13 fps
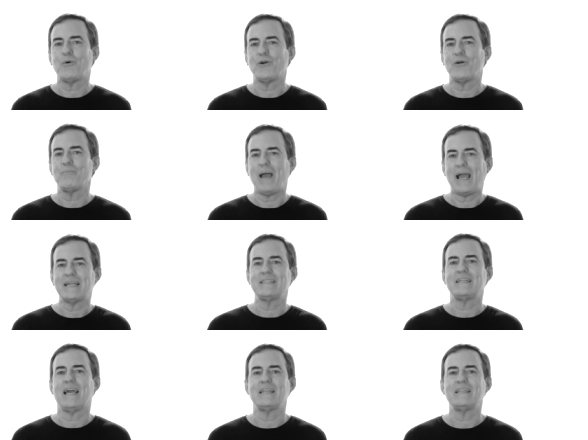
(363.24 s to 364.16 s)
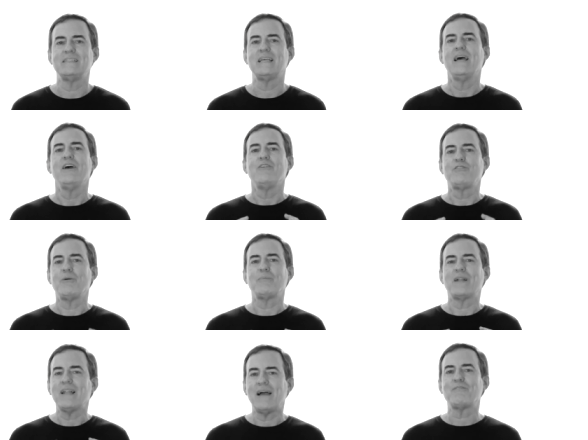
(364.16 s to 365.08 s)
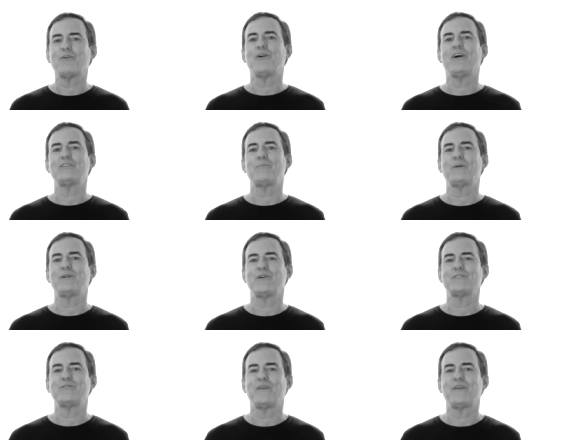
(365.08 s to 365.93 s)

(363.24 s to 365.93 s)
world back in the 90s, some clever entrepreneurs